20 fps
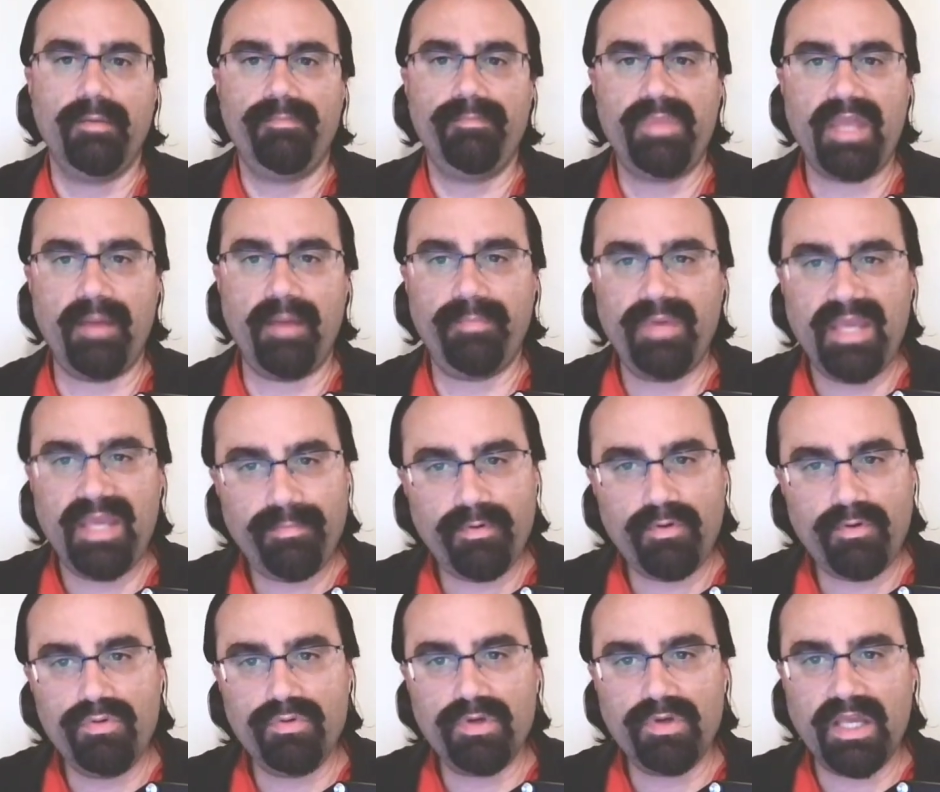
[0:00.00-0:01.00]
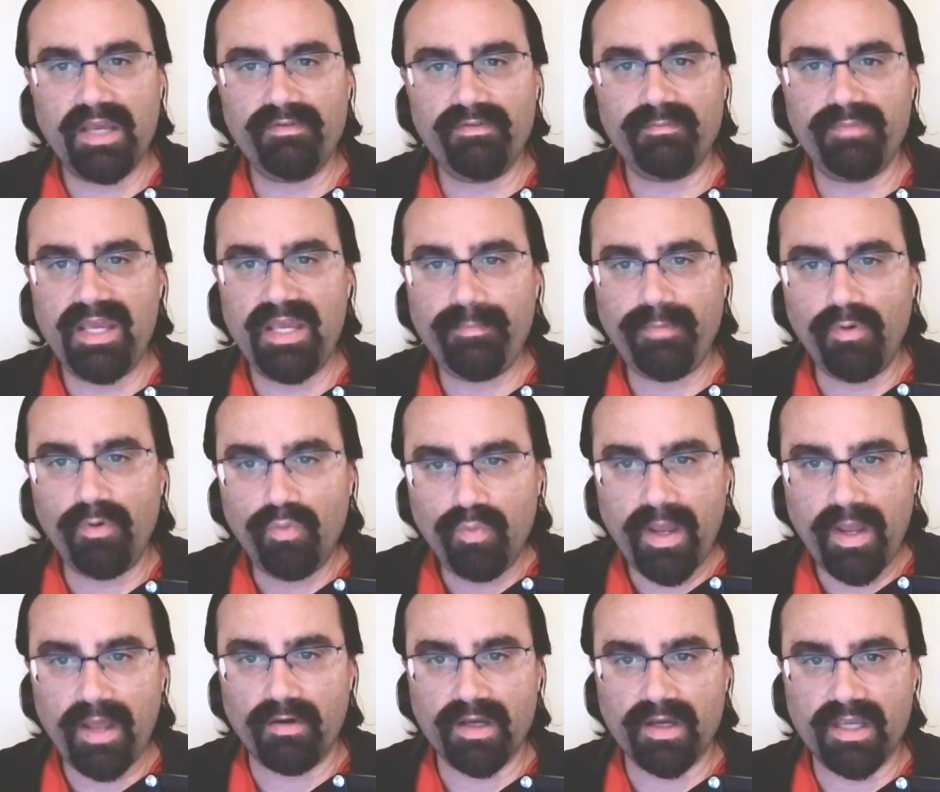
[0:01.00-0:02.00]
that people
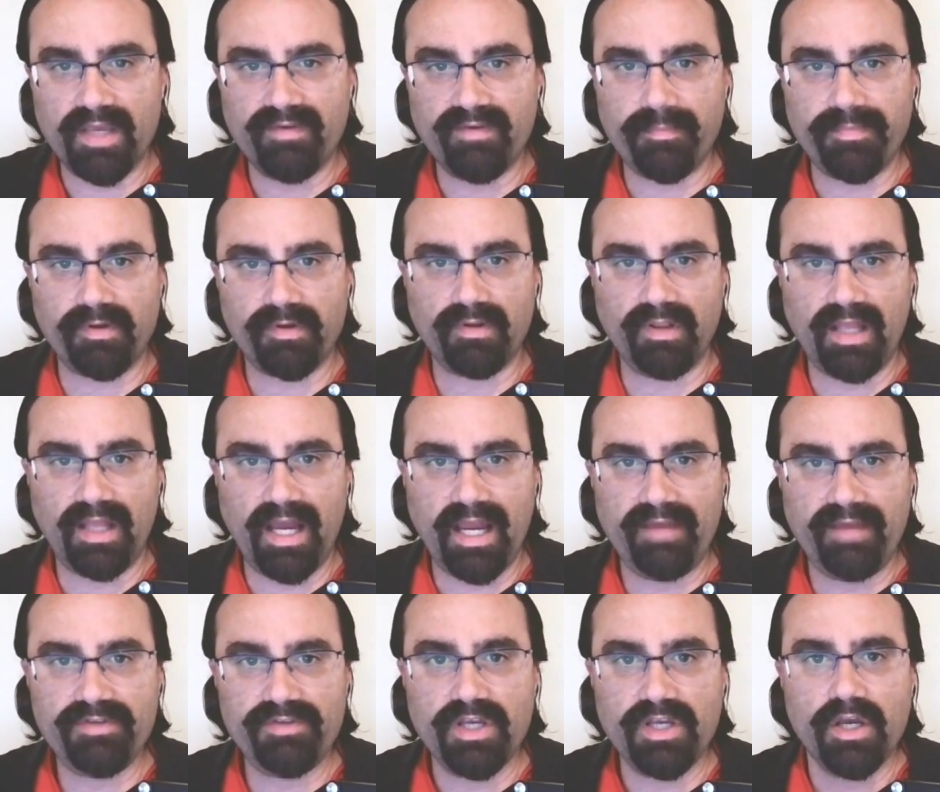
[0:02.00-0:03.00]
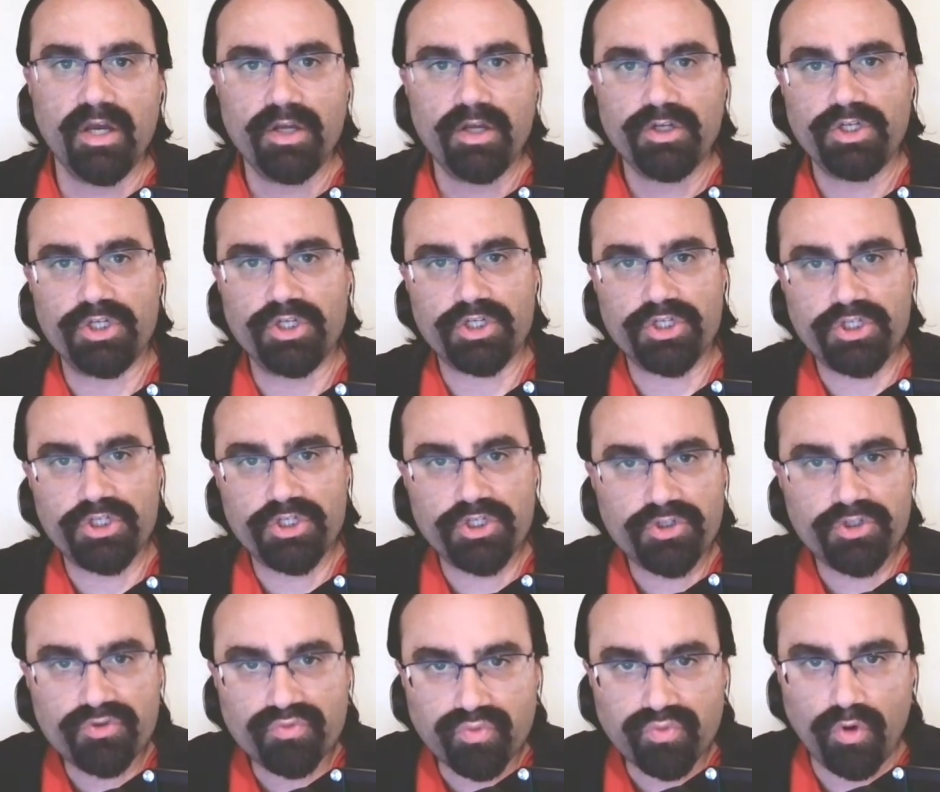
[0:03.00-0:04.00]
will give up their lives to
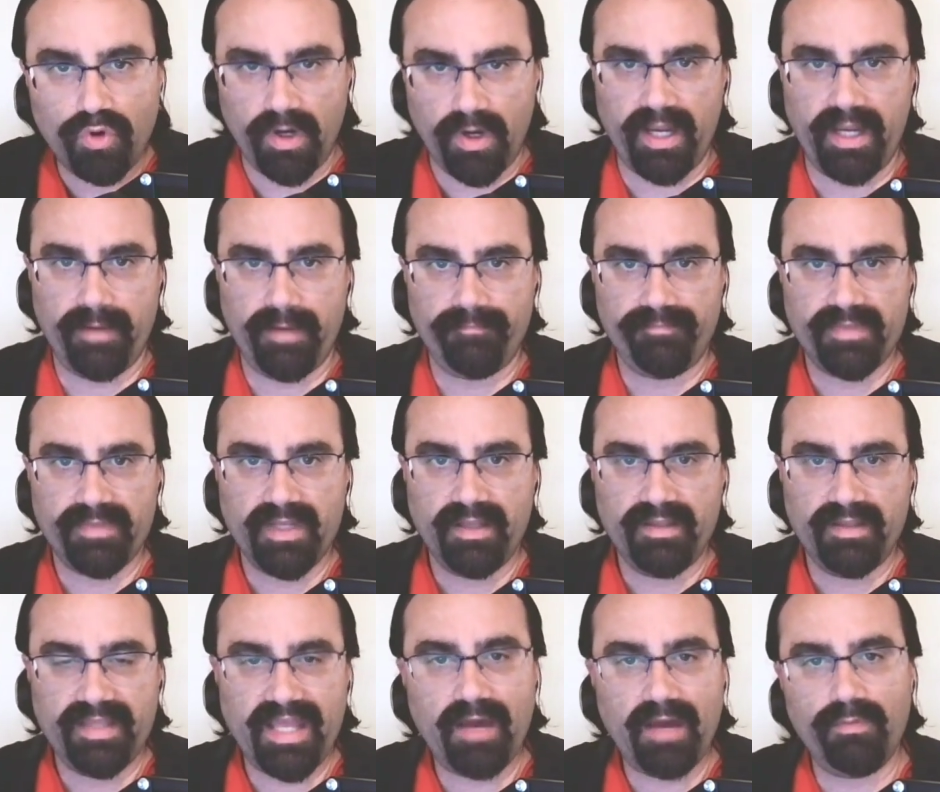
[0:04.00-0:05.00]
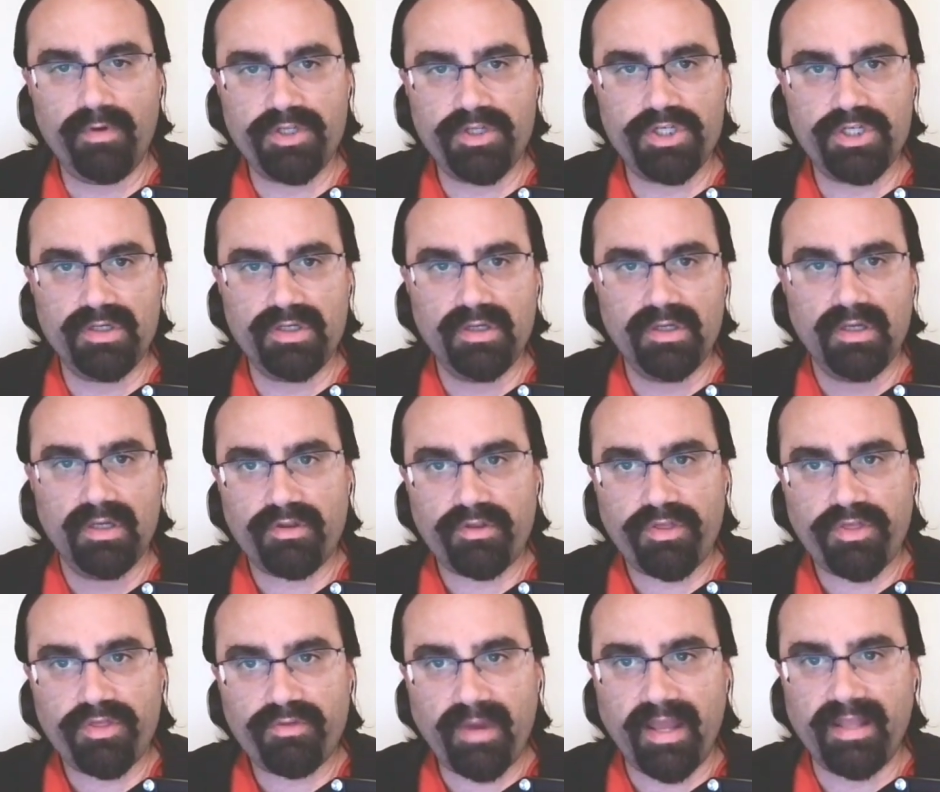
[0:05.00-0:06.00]
destroy that which
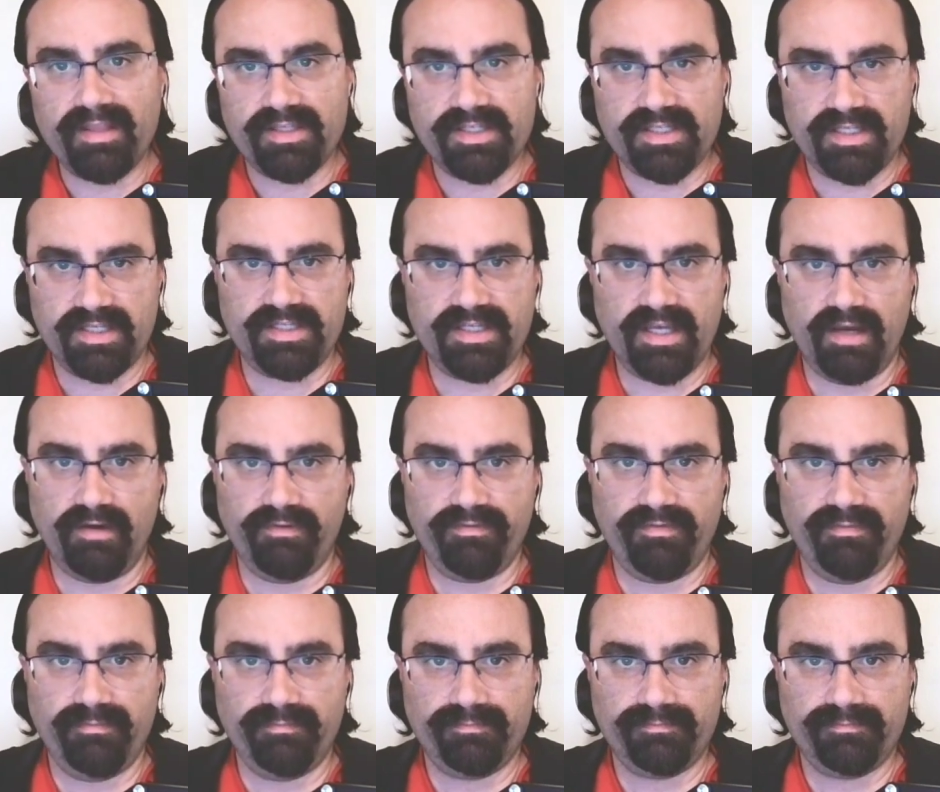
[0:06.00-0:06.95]
threatens the self,